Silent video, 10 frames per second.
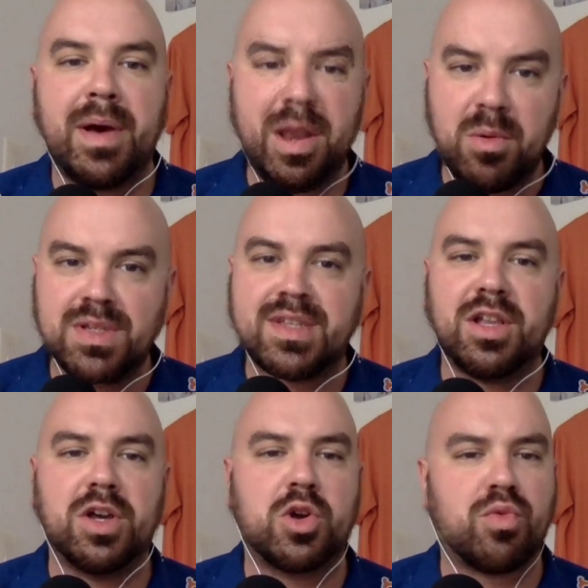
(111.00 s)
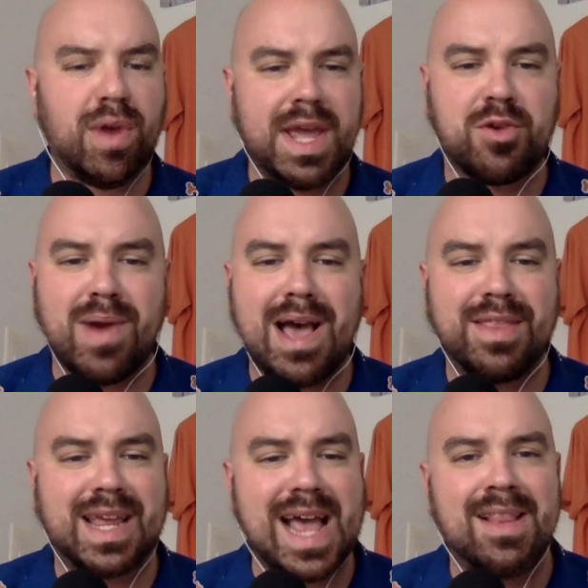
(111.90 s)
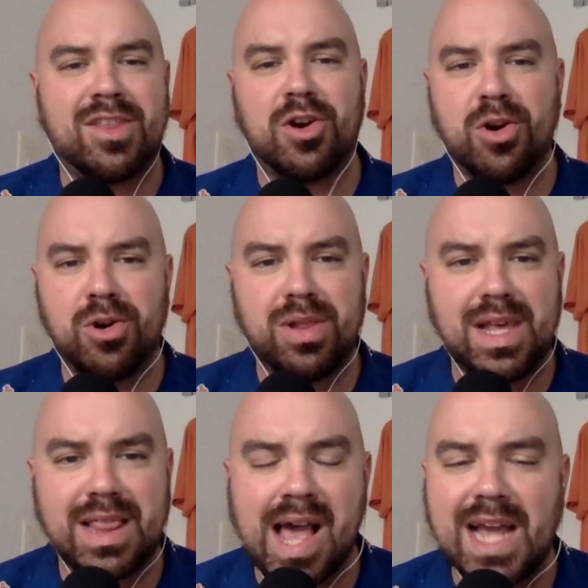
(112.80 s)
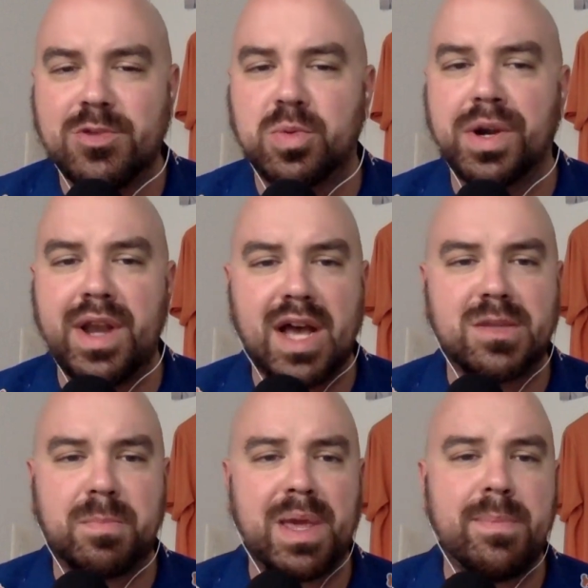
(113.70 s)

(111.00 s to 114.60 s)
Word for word: But it was still a great crowd that got there early. Lines were nuts.